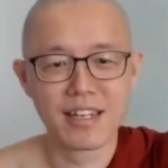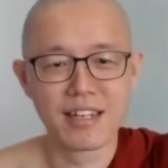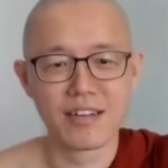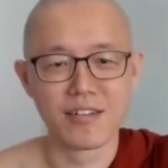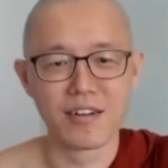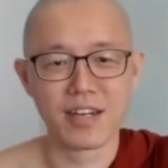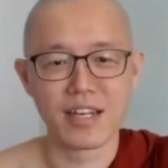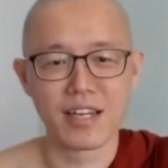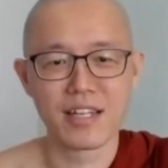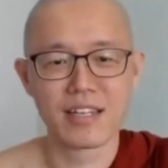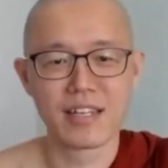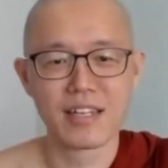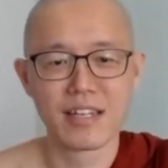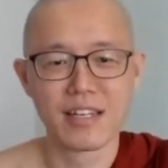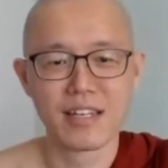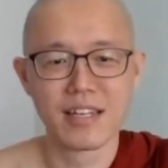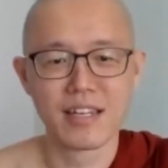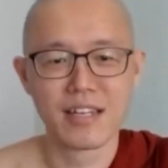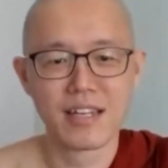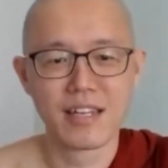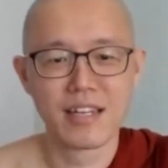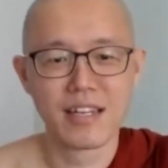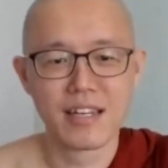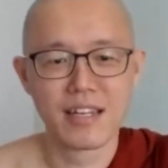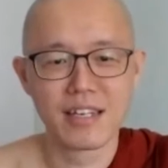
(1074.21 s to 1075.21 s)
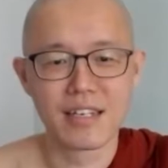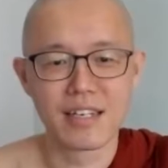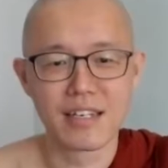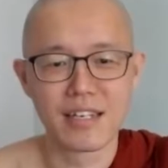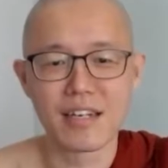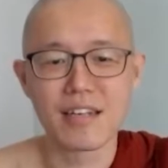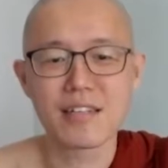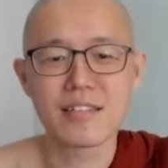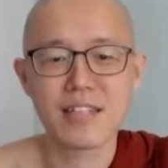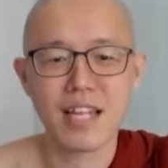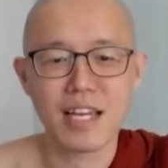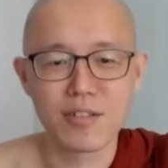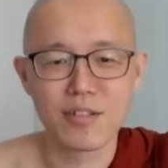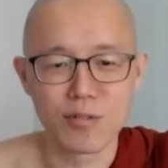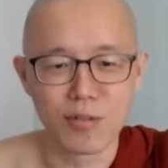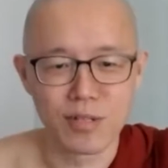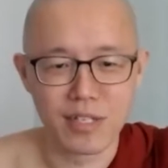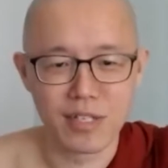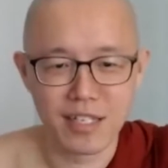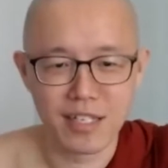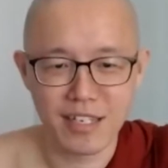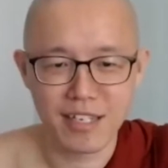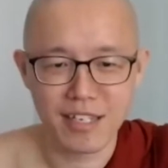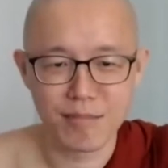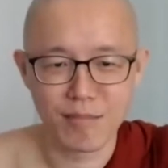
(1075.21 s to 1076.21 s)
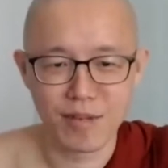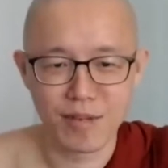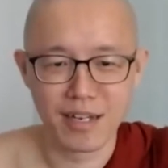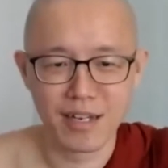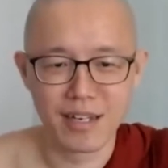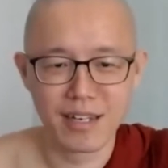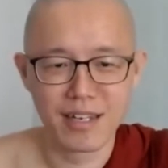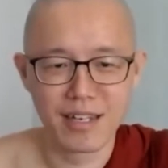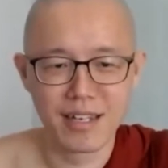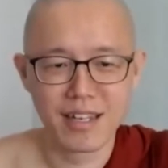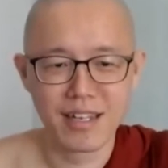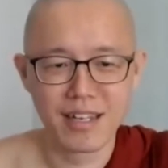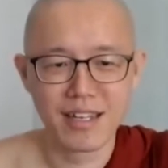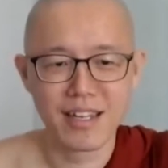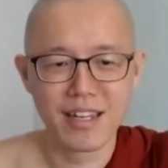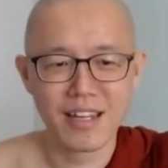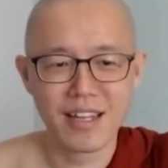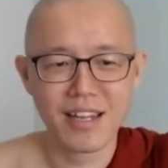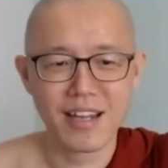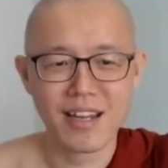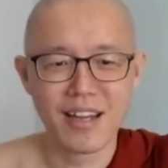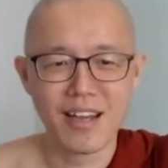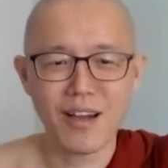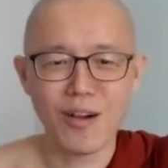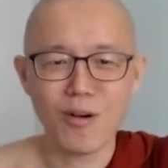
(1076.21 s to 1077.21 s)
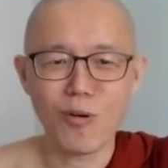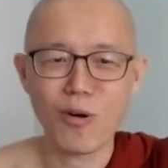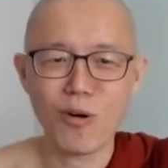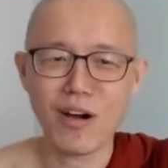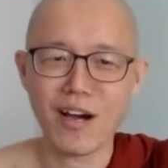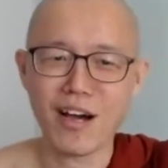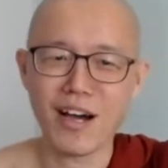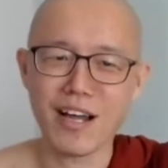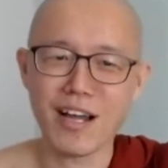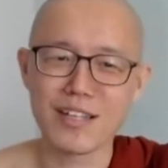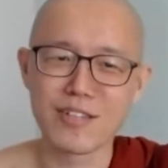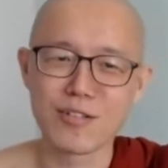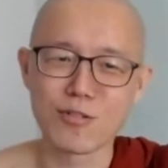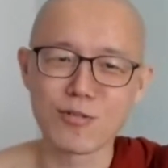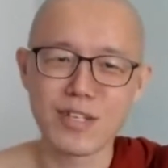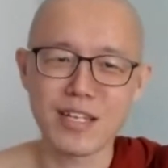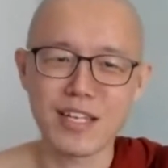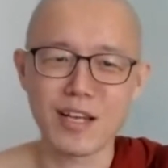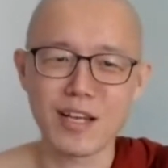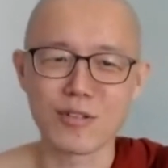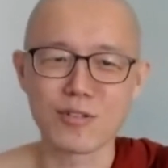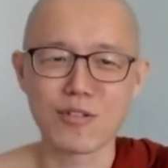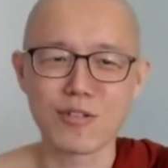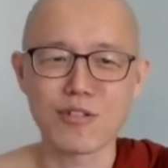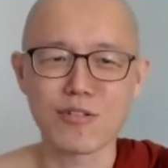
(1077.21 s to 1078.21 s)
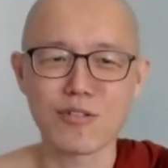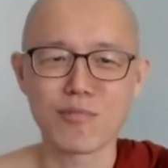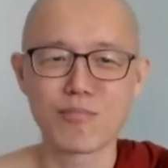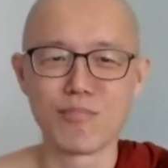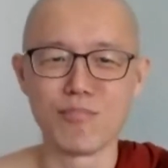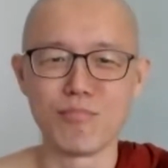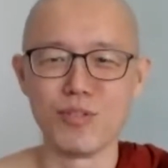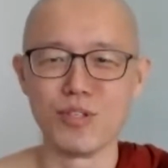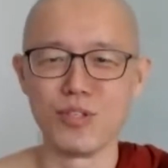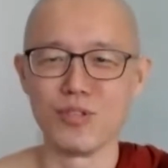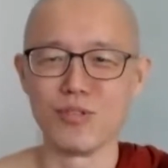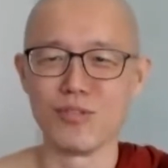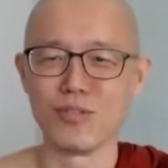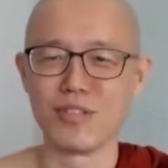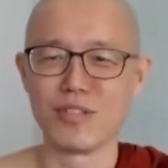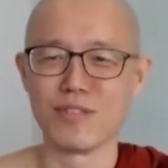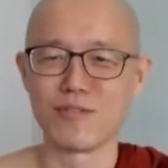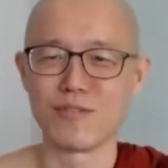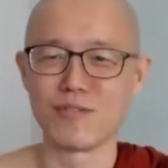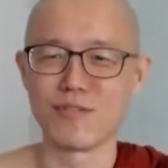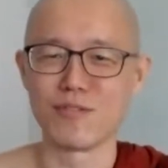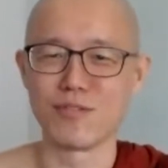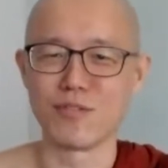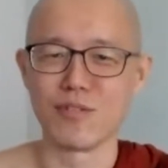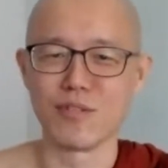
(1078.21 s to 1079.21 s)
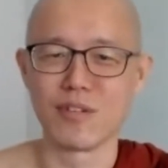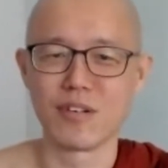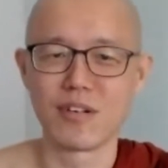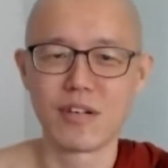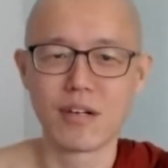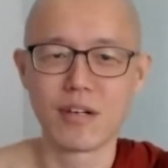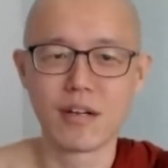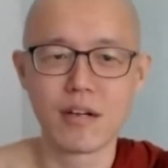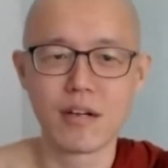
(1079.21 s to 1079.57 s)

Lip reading: Right? Girls like to hear it, ma. Wow, today you're so beautiful.